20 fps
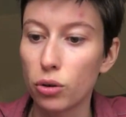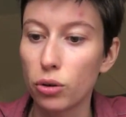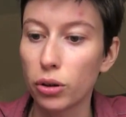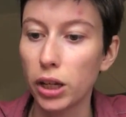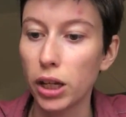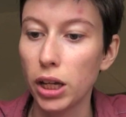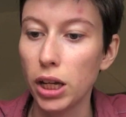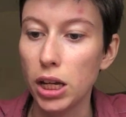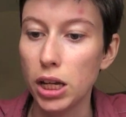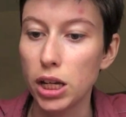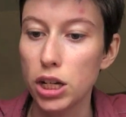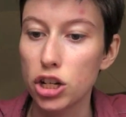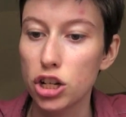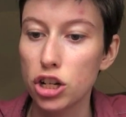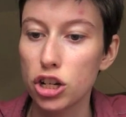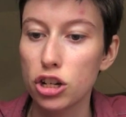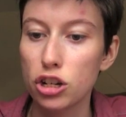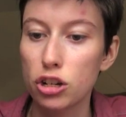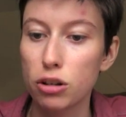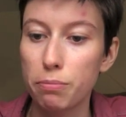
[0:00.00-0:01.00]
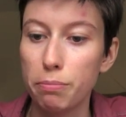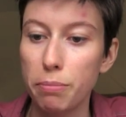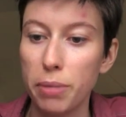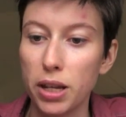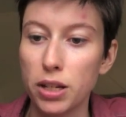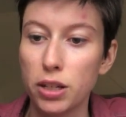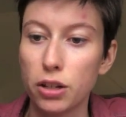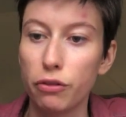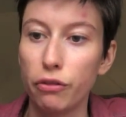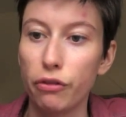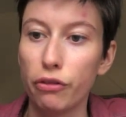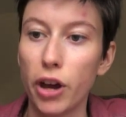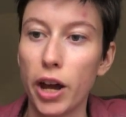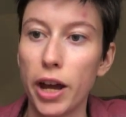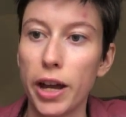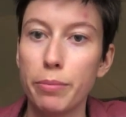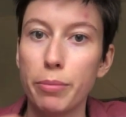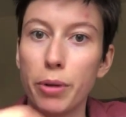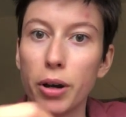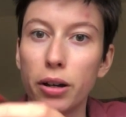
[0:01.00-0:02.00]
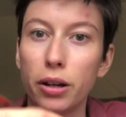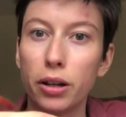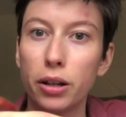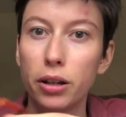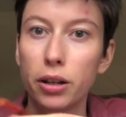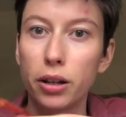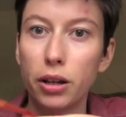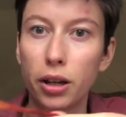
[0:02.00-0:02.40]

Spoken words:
on each bit of fibre